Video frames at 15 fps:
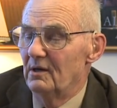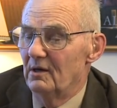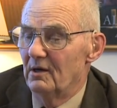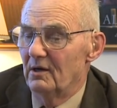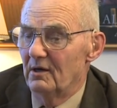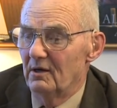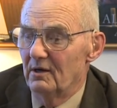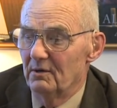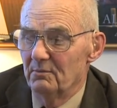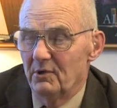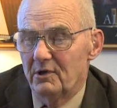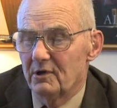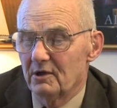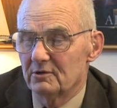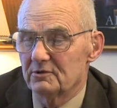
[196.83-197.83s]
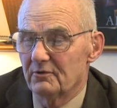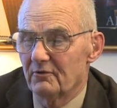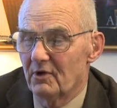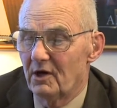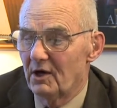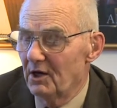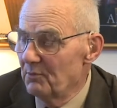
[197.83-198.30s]
uh, because of
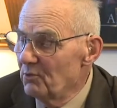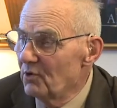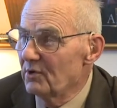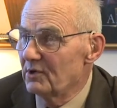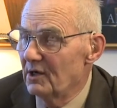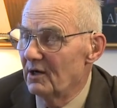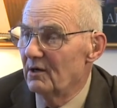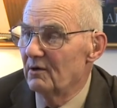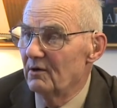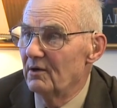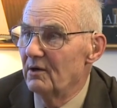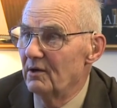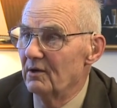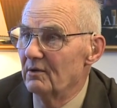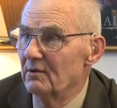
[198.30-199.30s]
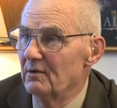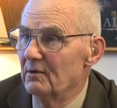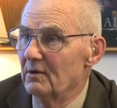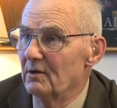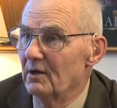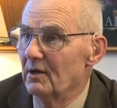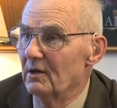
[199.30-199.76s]
the high mortality and,
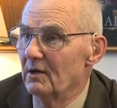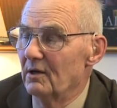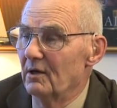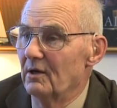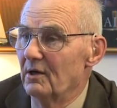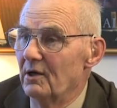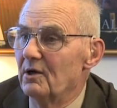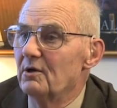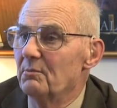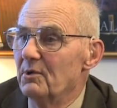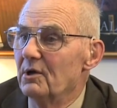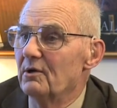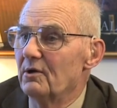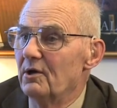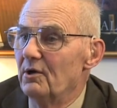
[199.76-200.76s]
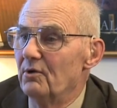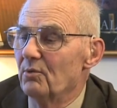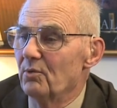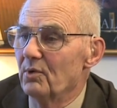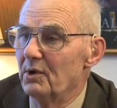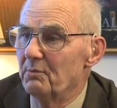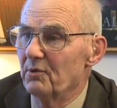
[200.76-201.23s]
uh, inability to
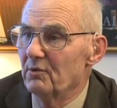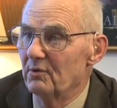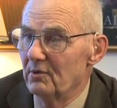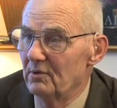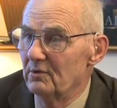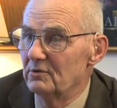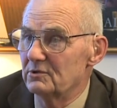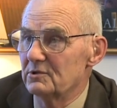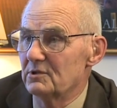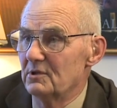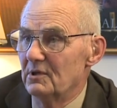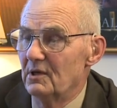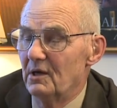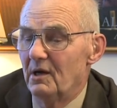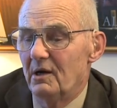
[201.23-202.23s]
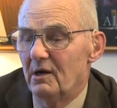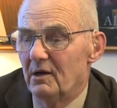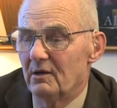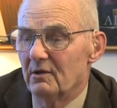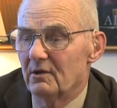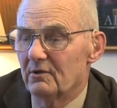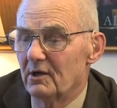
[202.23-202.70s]
reproduce,
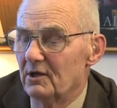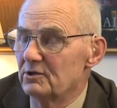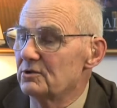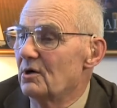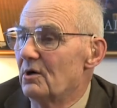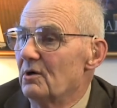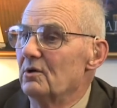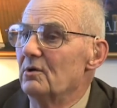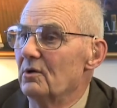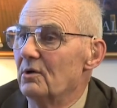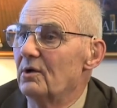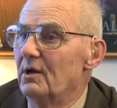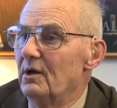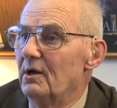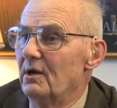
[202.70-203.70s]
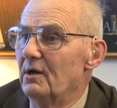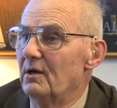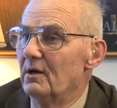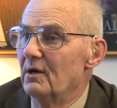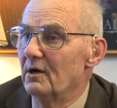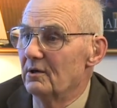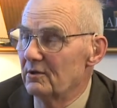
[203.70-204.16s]
that they started looking
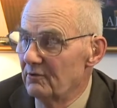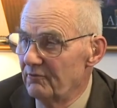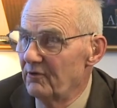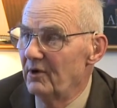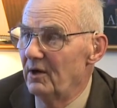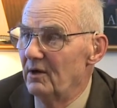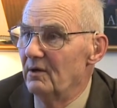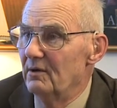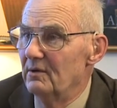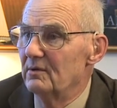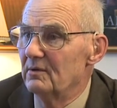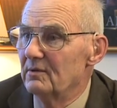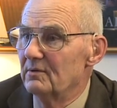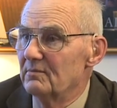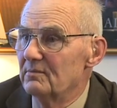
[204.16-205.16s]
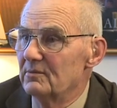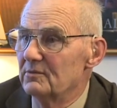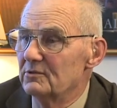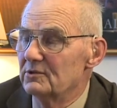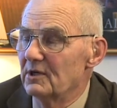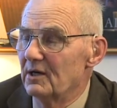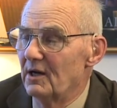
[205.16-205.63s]
at the feed.
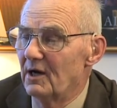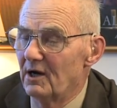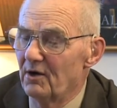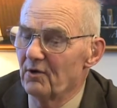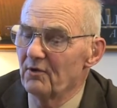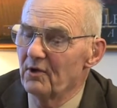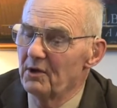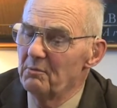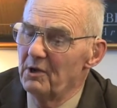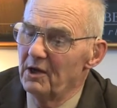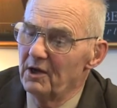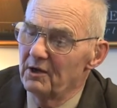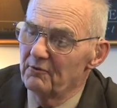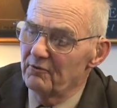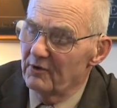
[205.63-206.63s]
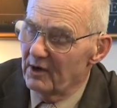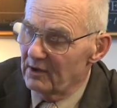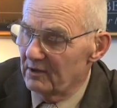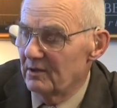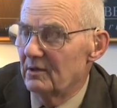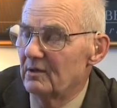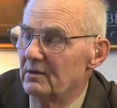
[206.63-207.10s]
Said, how are they being
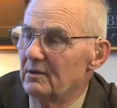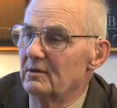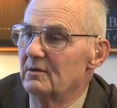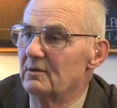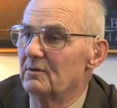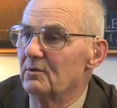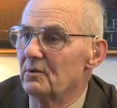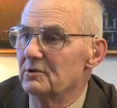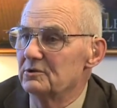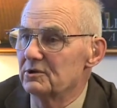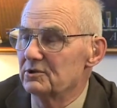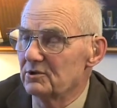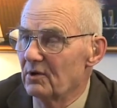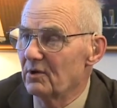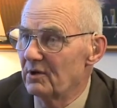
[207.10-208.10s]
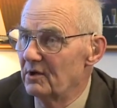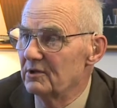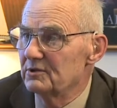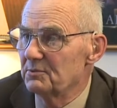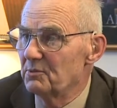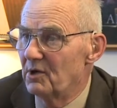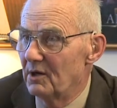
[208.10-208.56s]
infected? Where's this
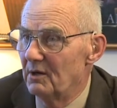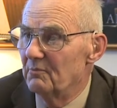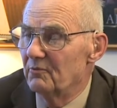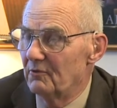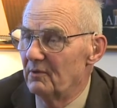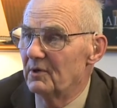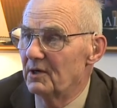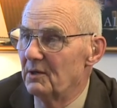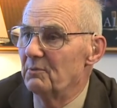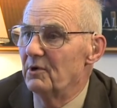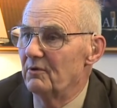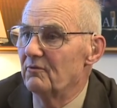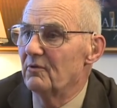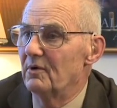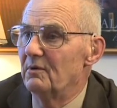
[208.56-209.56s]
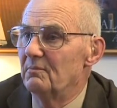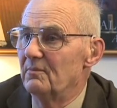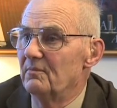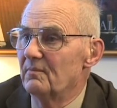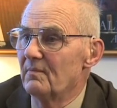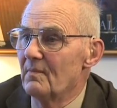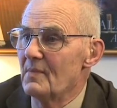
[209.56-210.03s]
organism come, coming from?
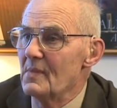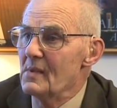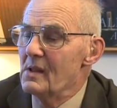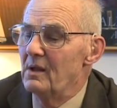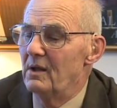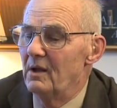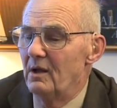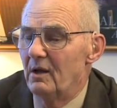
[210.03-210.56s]
Mm-hmm.